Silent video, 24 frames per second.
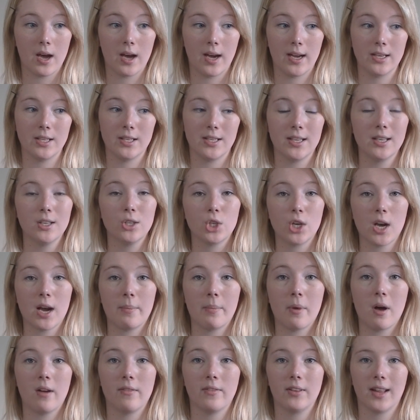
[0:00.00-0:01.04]
I did
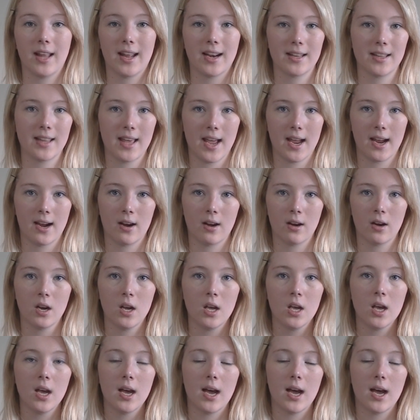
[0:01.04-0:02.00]
chop off a lot of the hair.